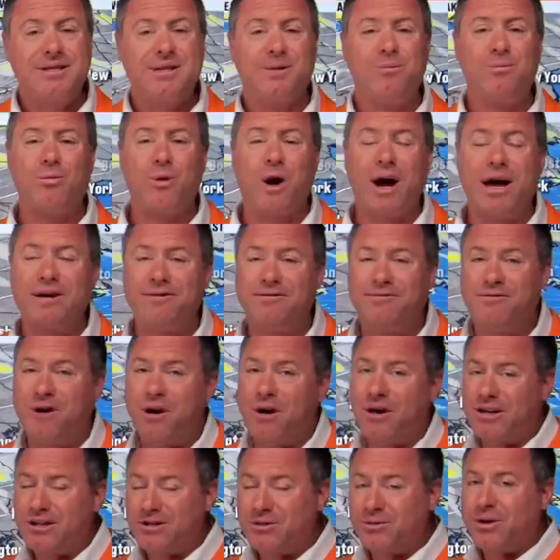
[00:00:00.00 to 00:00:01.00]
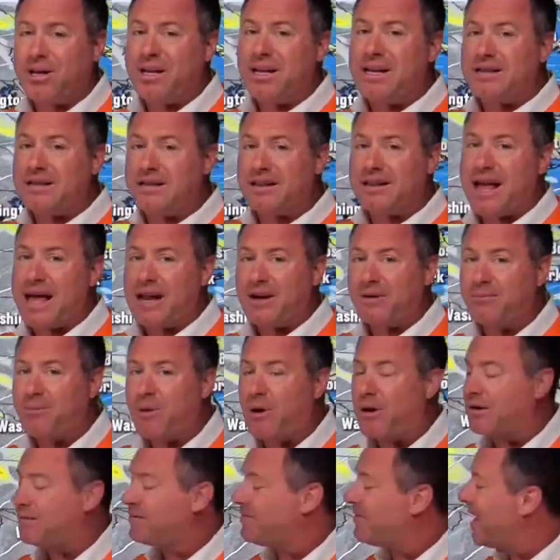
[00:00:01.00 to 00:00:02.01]
some rainfall as we get into the latter
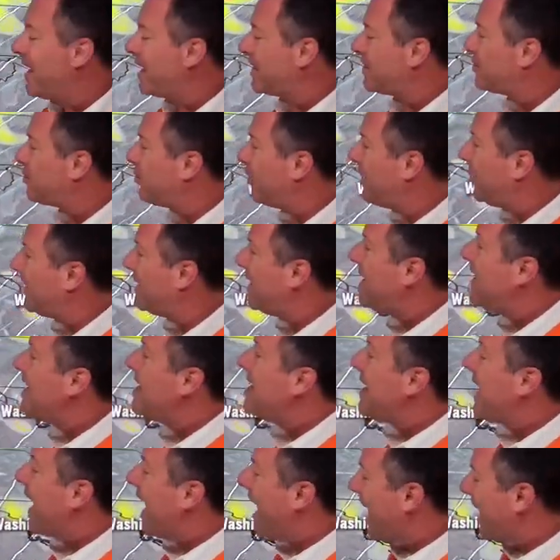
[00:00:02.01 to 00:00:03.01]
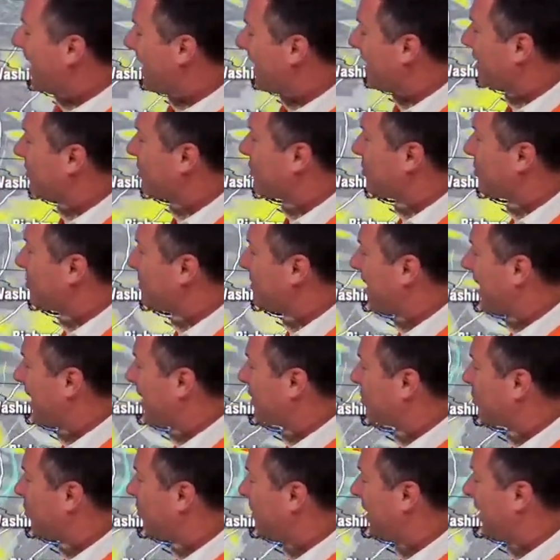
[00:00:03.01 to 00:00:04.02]
part of next week and into
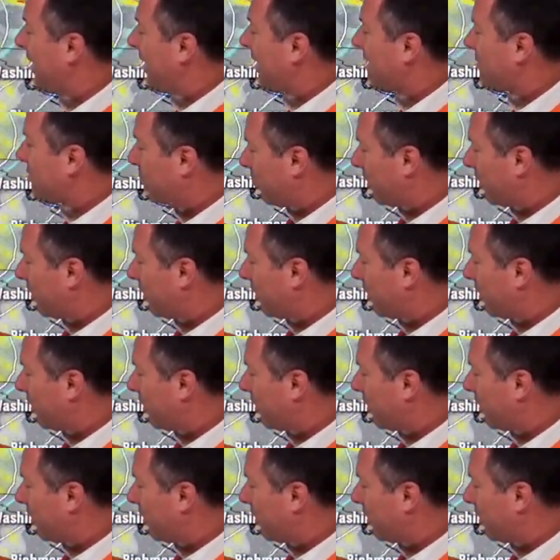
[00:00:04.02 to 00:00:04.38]
next weekend.